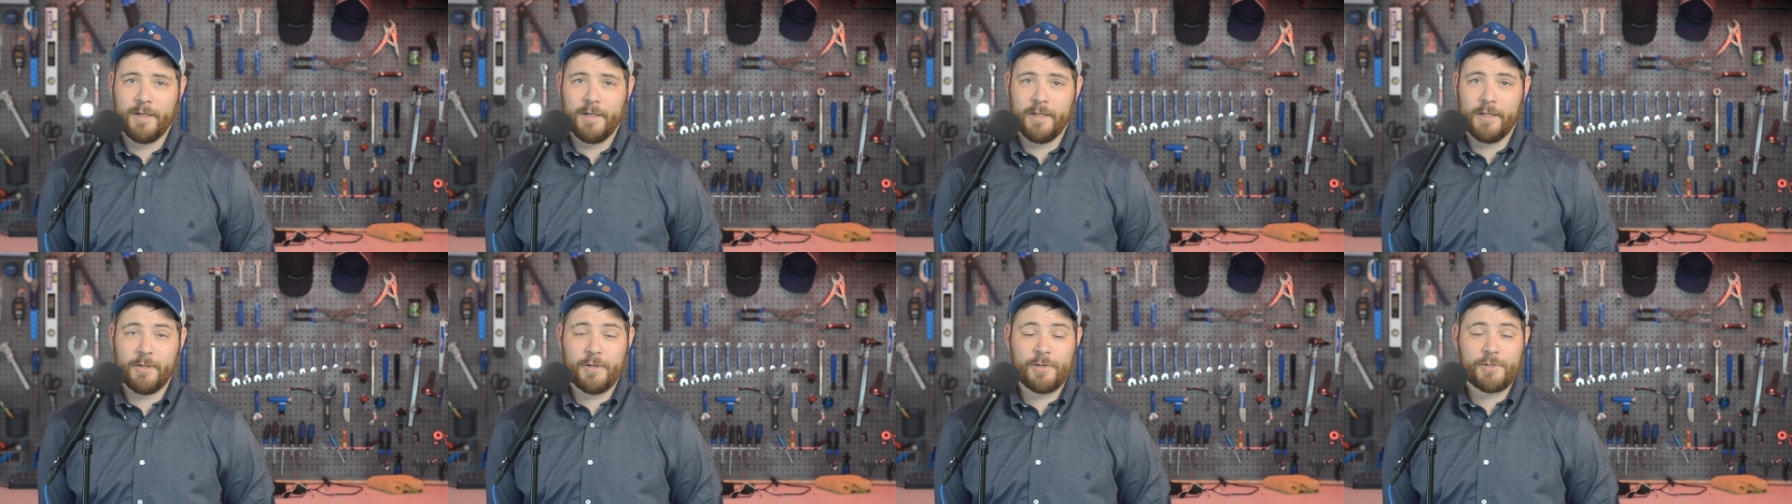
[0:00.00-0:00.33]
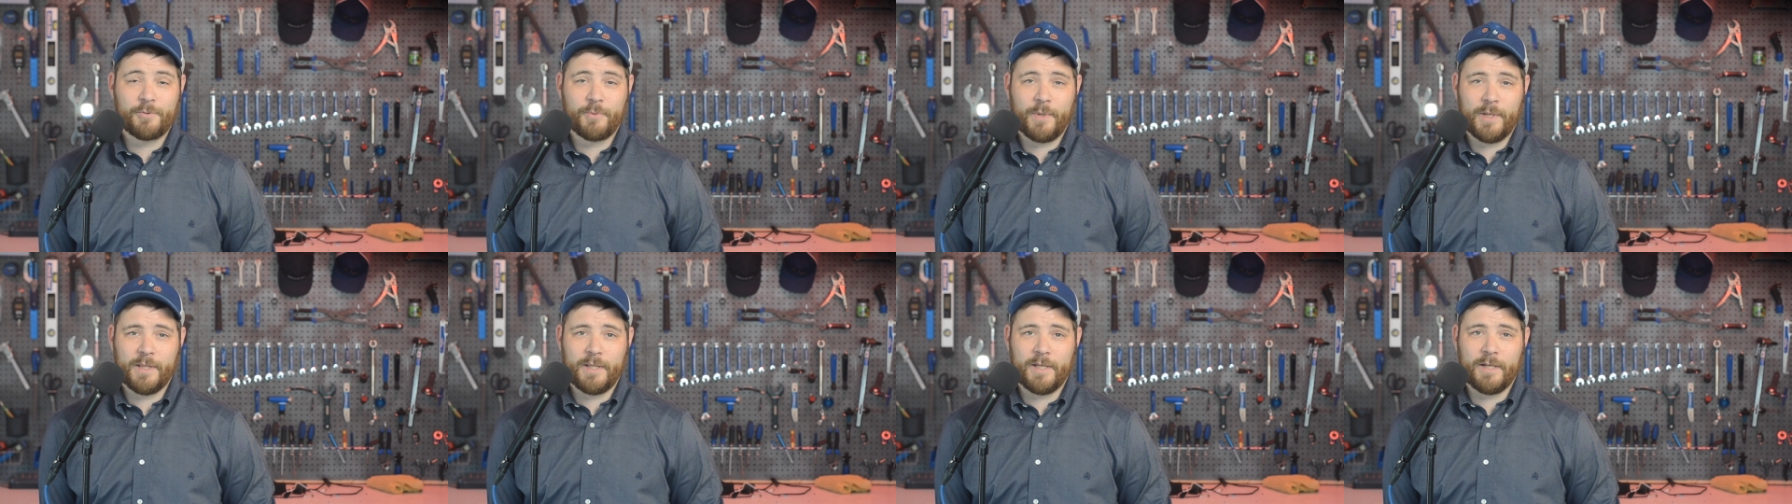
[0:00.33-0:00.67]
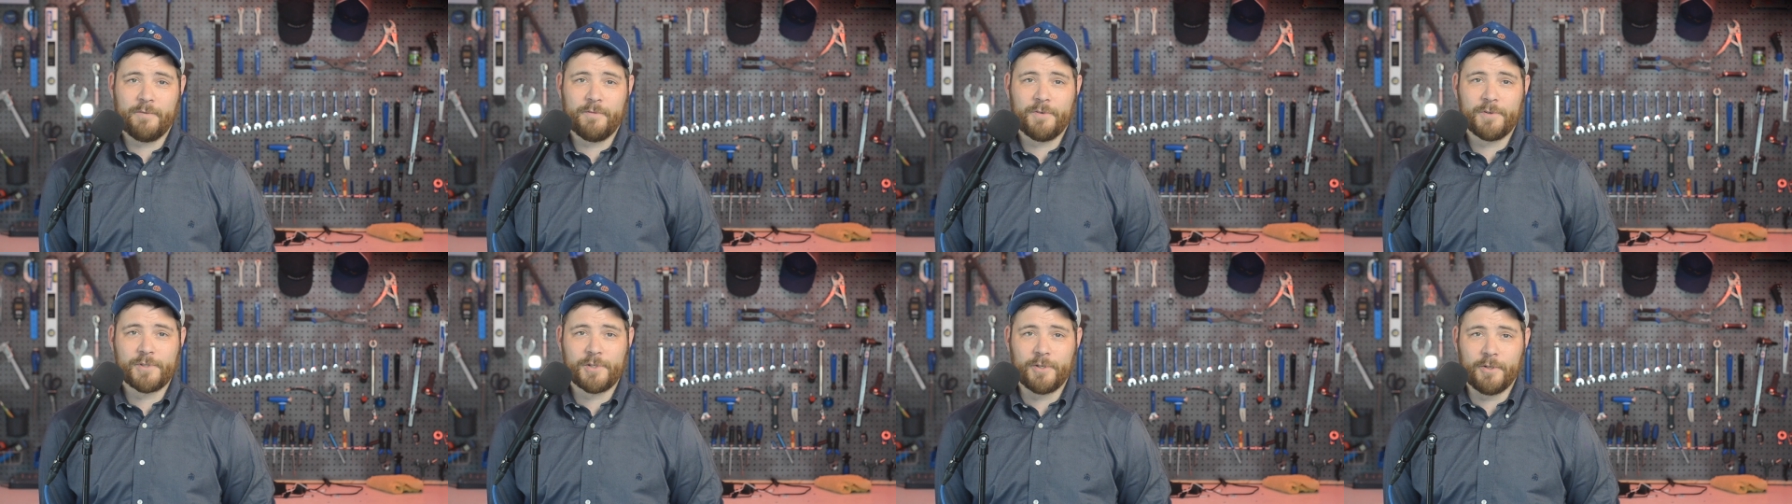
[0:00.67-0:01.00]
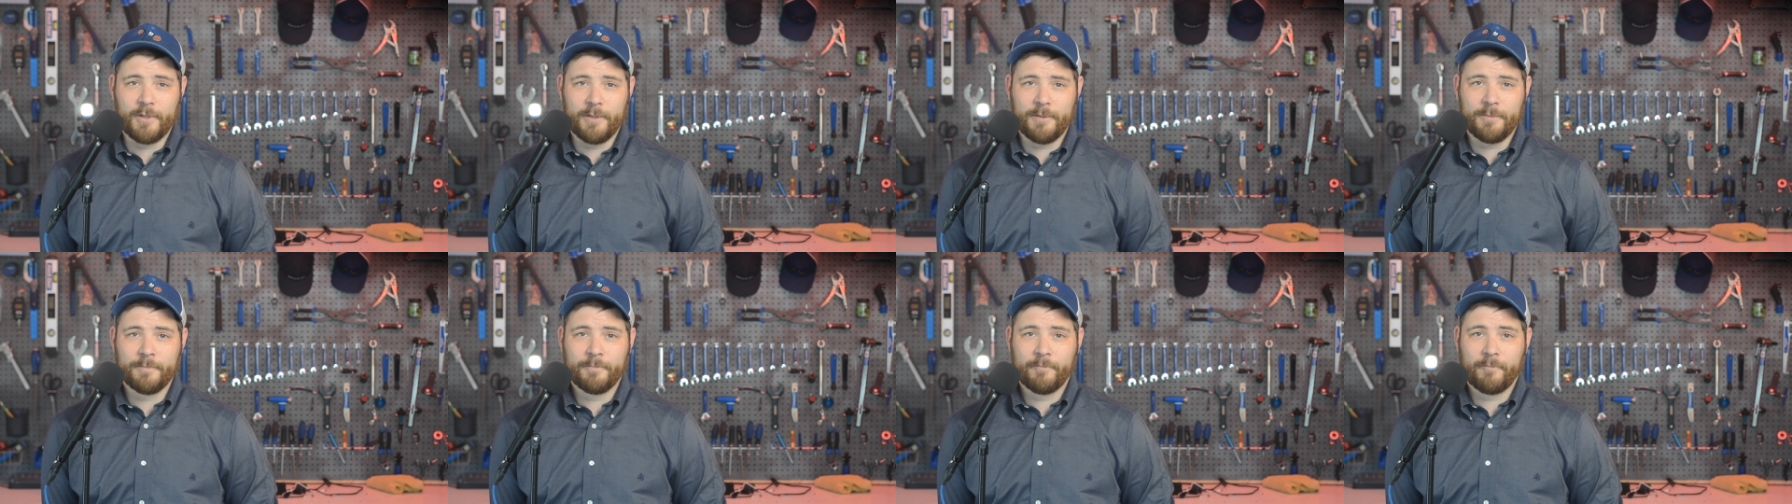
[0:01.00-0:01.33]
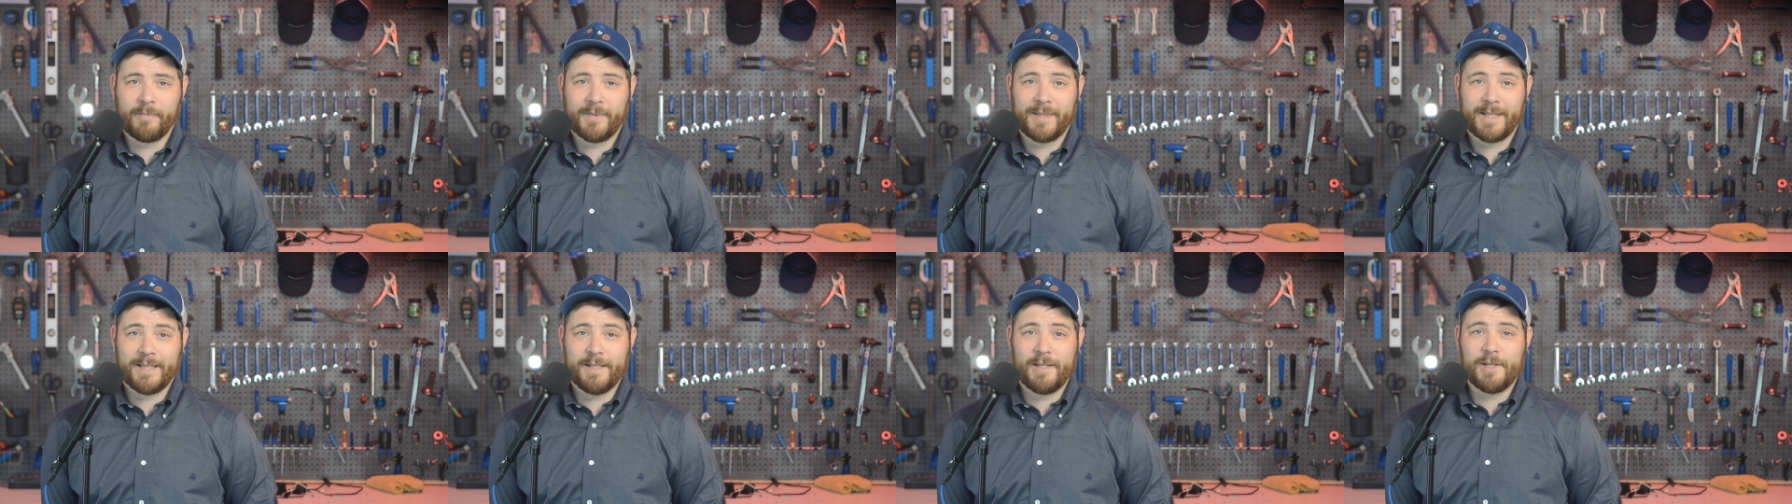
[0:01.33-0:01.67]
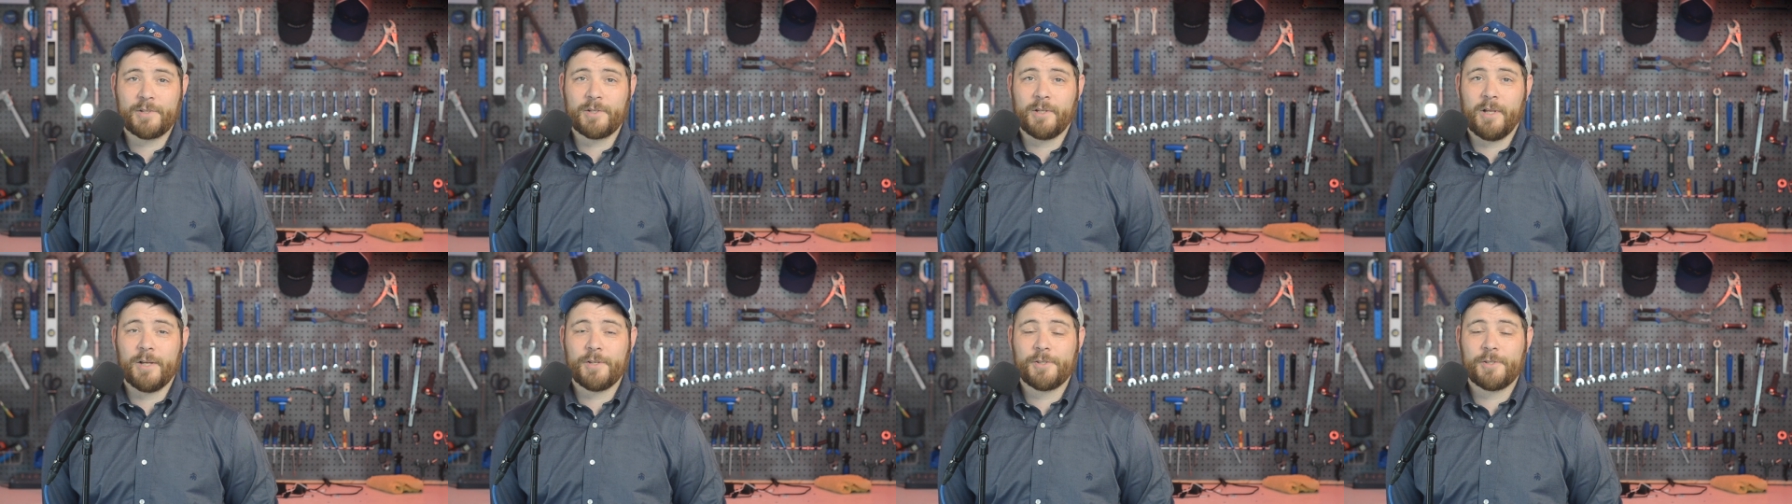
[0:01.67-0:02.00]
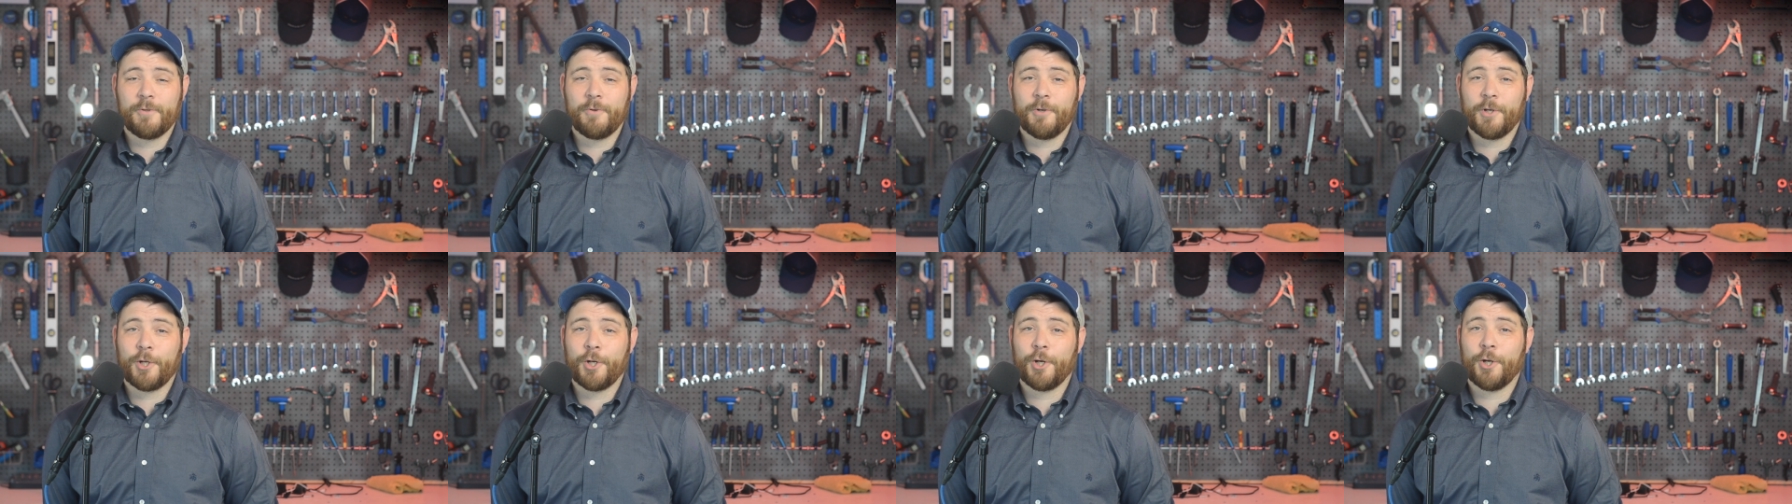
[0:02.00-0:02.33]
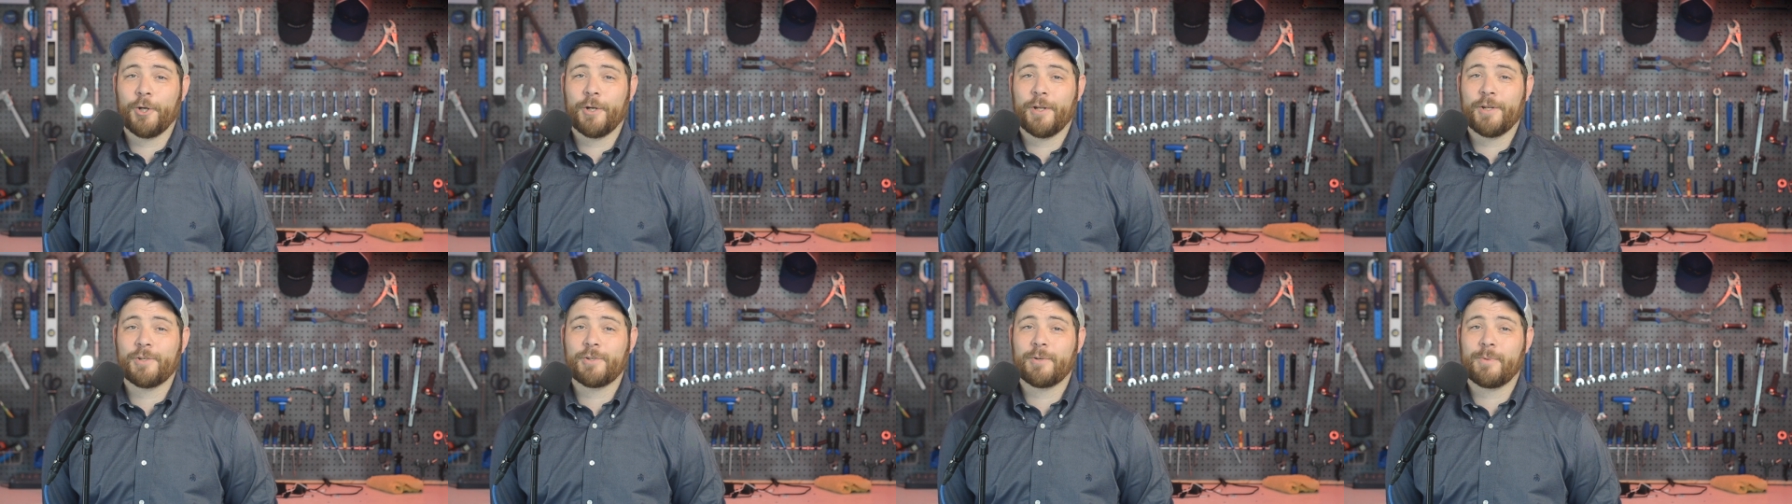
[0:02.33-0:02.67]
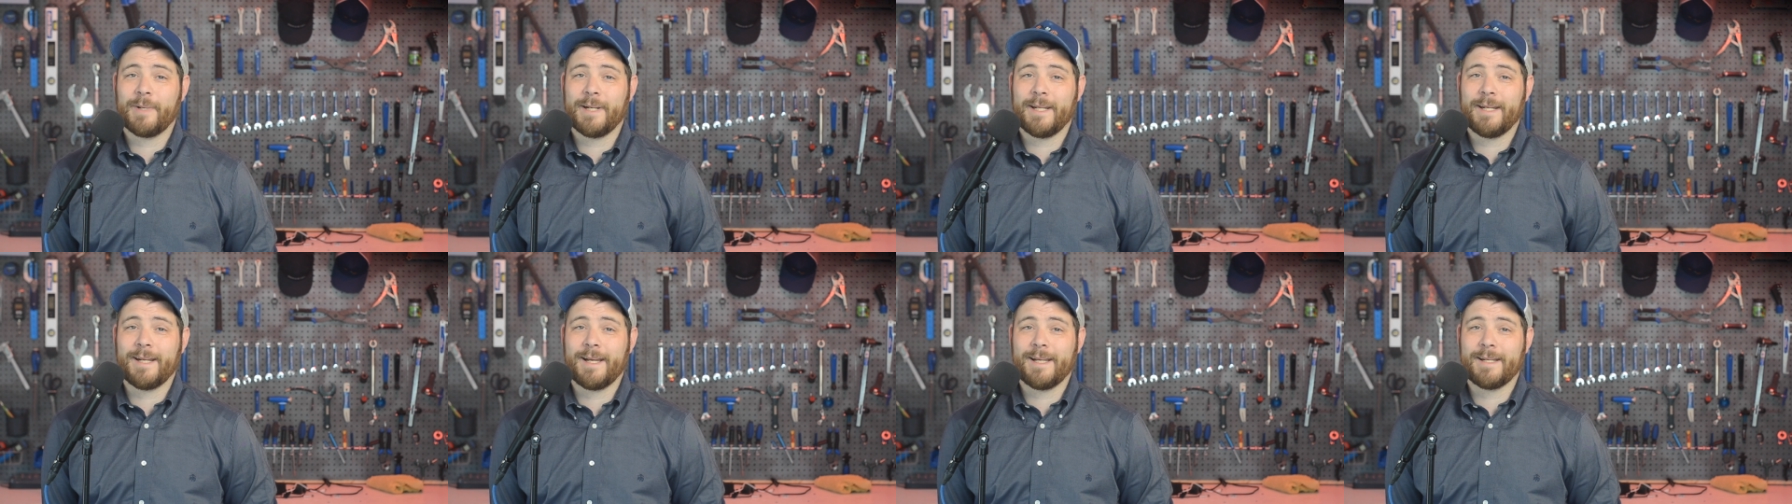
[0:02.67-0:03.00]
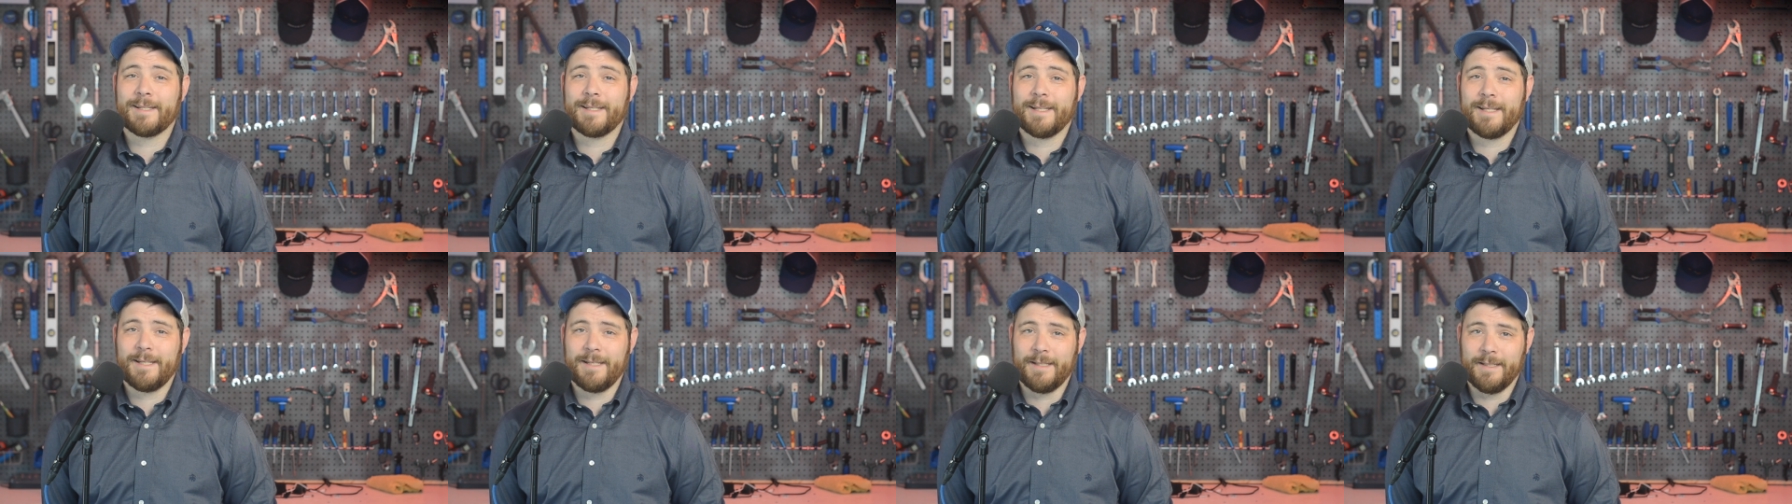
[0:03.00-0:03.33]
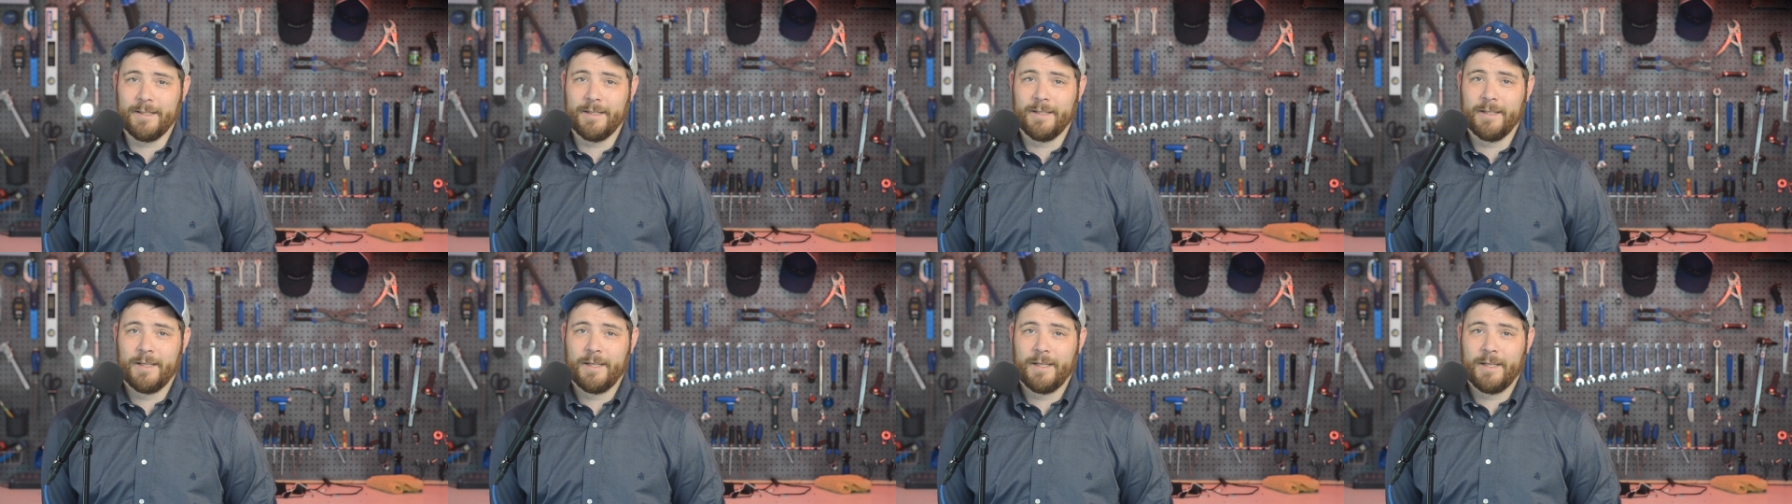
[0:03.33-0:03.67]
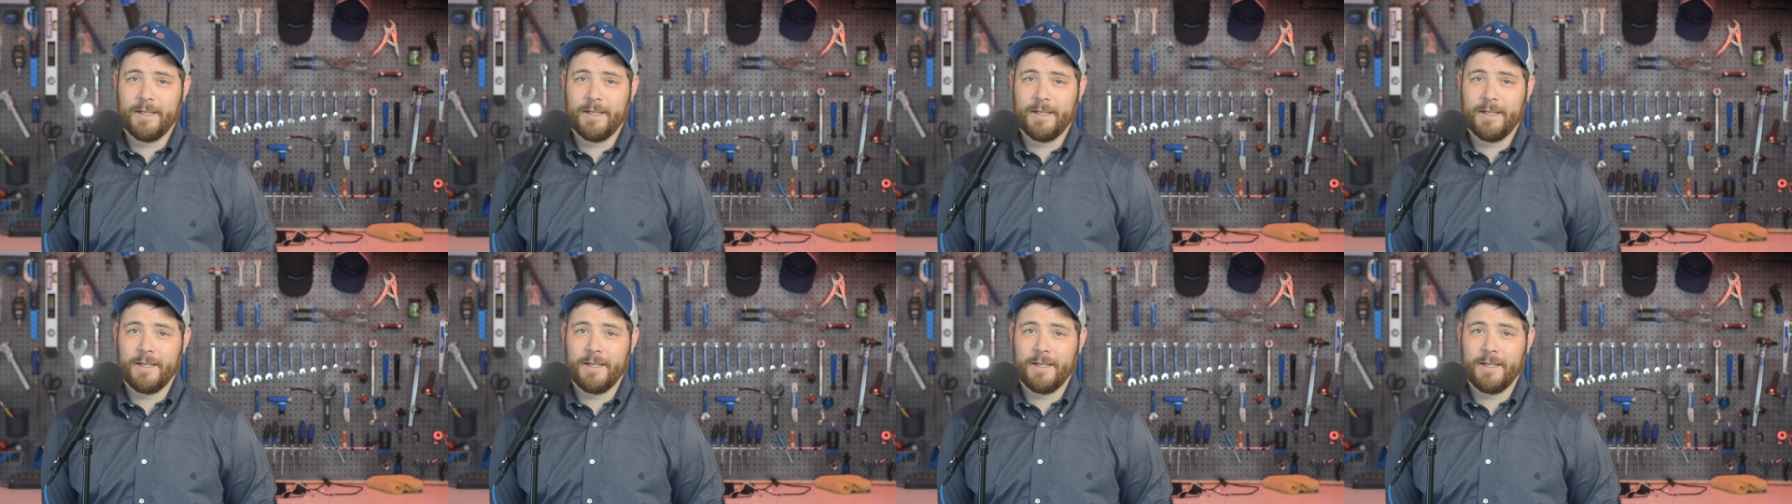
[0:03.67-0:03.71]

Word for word: There is one thing for certain this lawsuit occurred in 2019,